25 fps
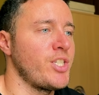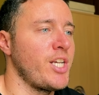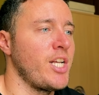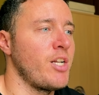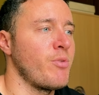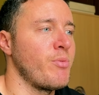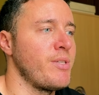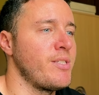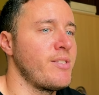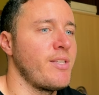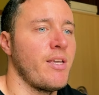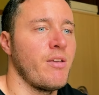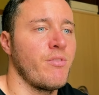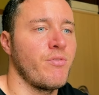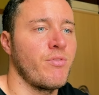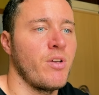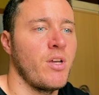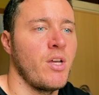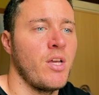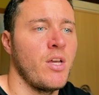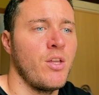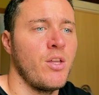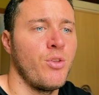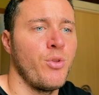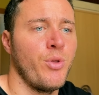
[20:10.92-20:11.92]
and we save.
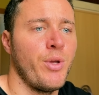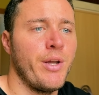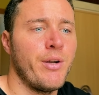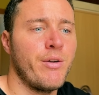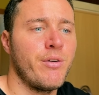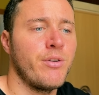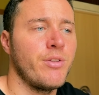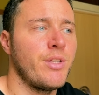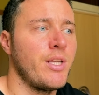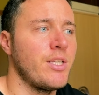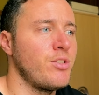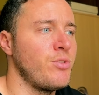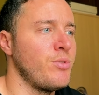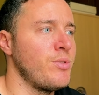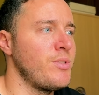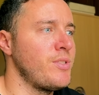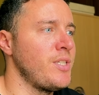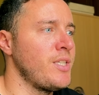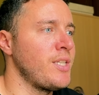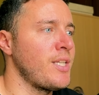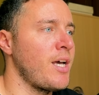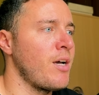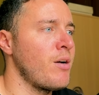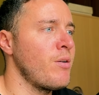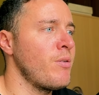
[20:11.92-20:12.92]
The error that you
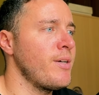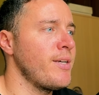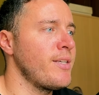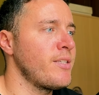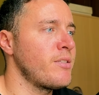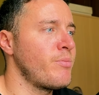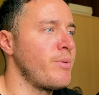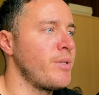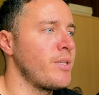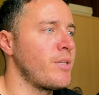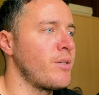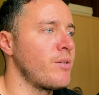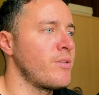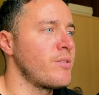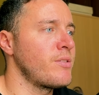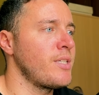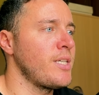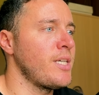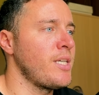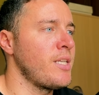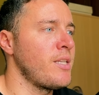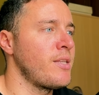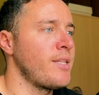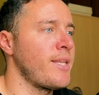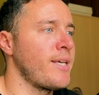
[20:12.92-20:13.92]
see now is because
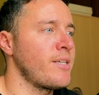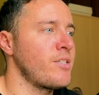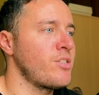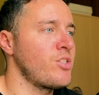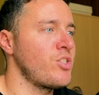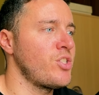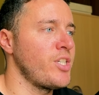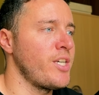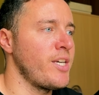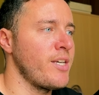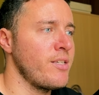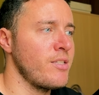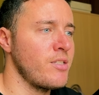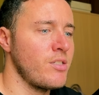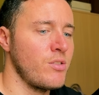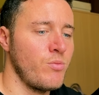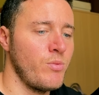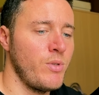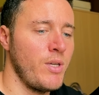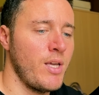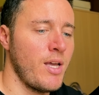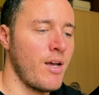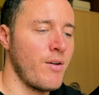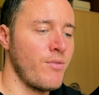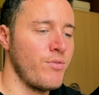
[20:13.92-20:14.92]
in NextJS,
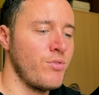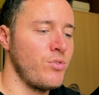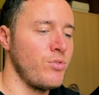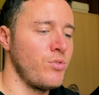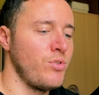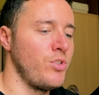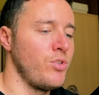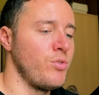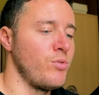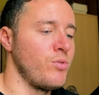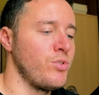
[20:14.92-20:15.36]
we have to